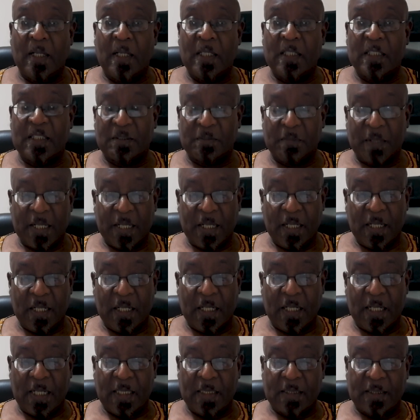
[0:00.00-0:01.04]
Ismail
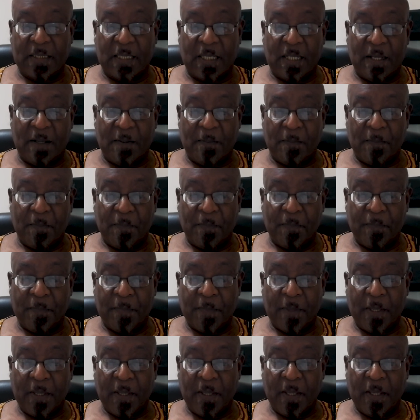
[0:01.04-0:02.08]
alayhi salam
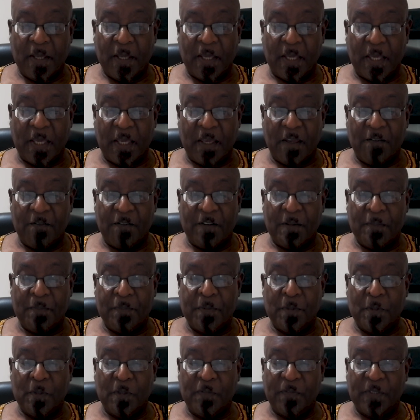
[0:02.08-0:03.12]
gave a
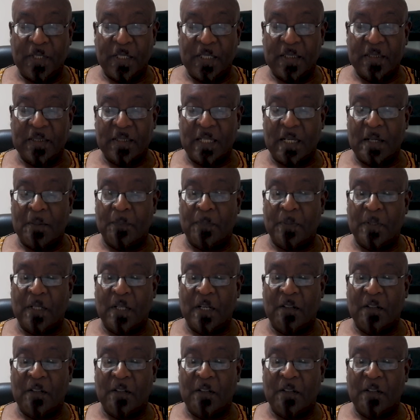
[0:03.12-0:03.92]
beautiful example